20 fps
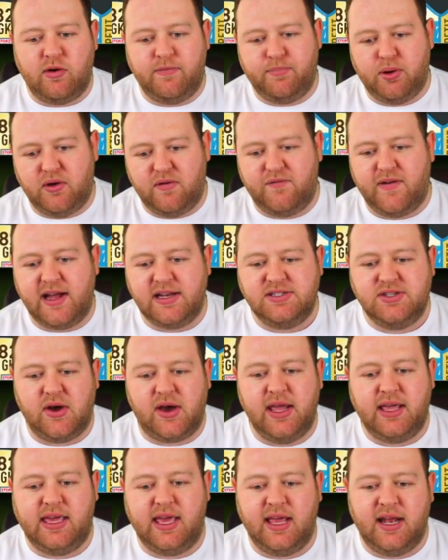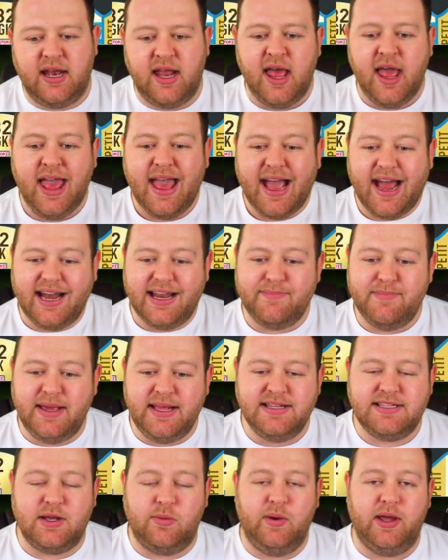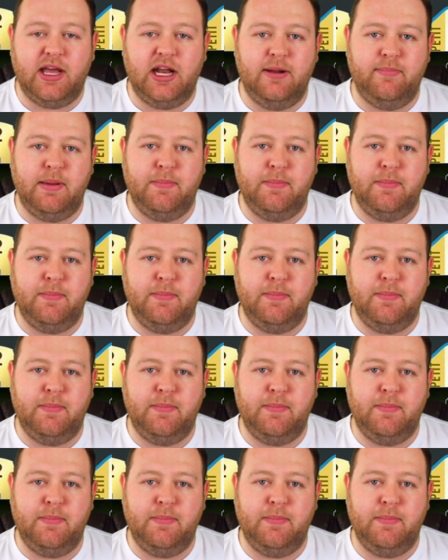We've put Van Dyke in, and it means that we're going to